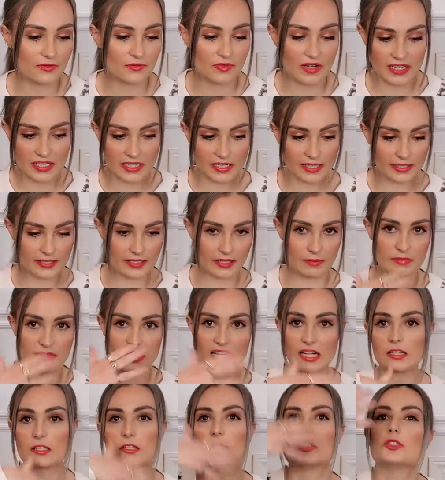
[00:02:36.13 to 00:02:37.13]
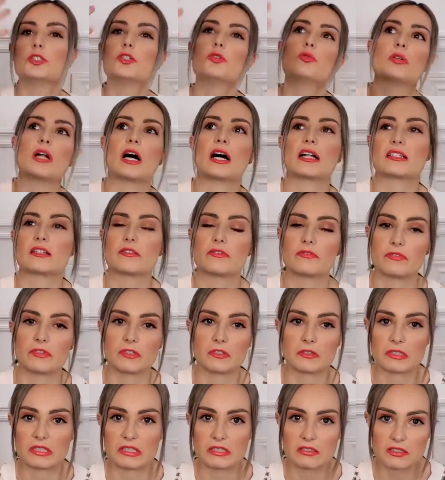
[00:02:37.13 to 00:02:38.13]
funny because I'm telling you not to
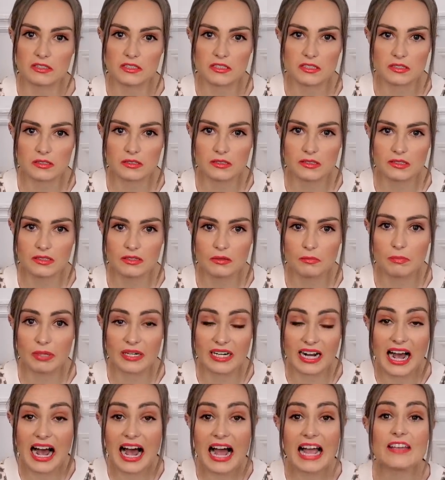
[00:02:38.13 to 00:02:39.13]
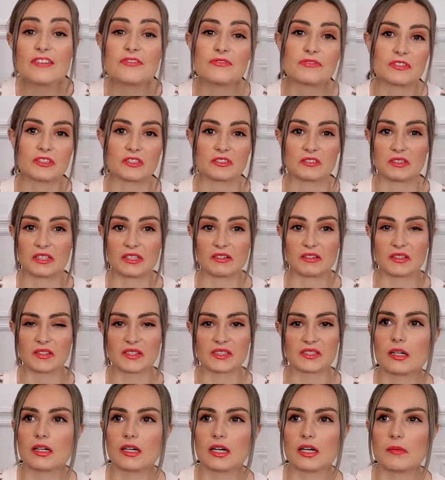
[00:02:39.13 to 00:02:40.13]
feel guilt, but I feel
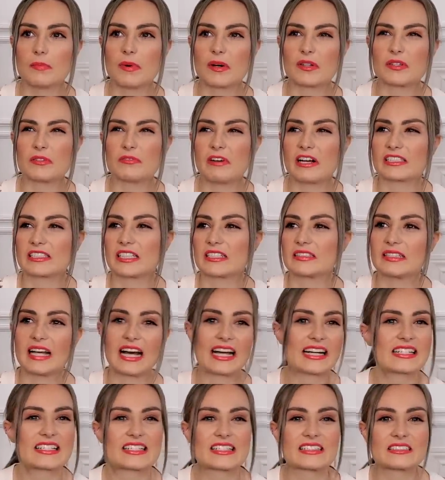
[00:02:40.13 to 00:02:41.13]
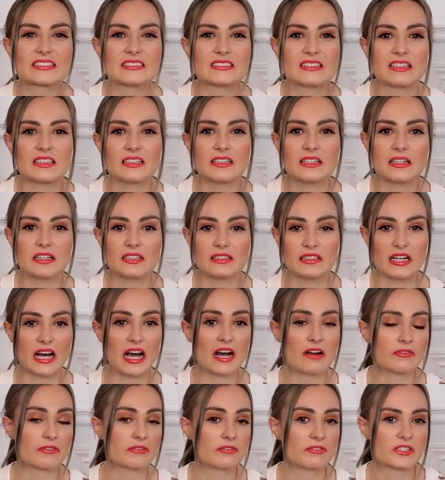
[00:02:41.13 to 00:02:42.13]
guilt about the fact that that isn't
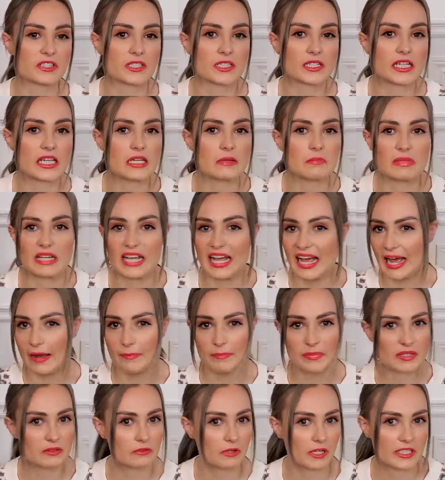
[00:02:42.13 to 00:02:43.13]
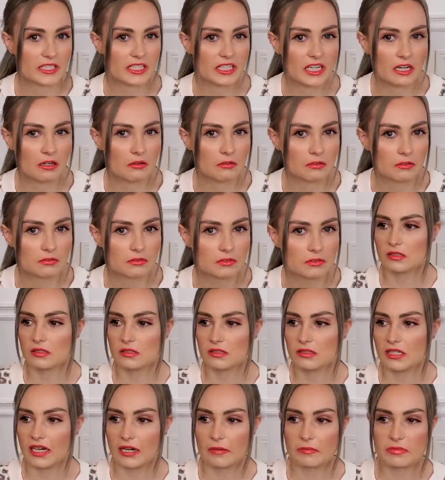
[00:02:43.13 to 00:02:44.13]
enough to keep me happy right now.
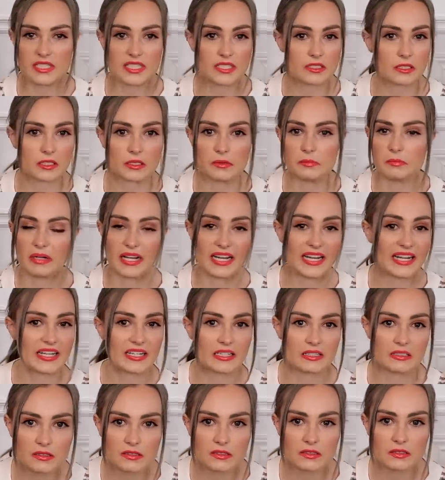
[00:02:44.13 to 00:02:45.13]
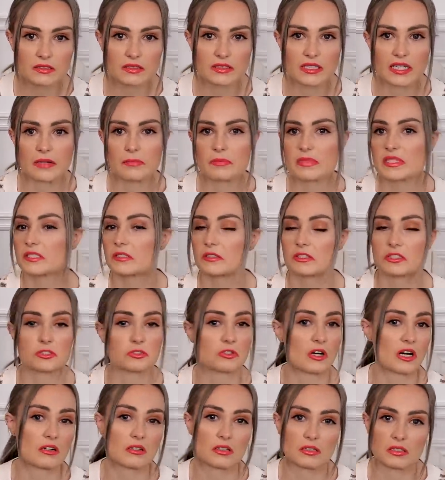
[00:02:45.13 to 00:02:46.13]
That I'm still in pain, that I'm still
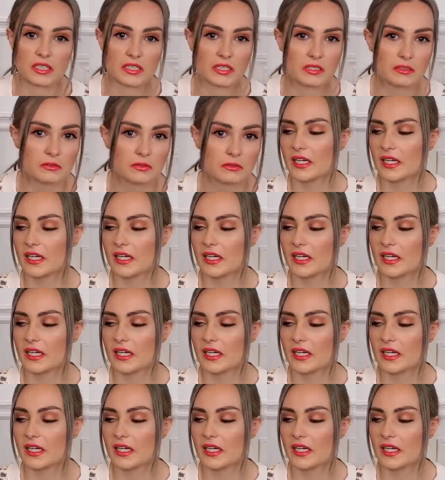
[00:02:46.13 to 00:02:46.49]
struggling.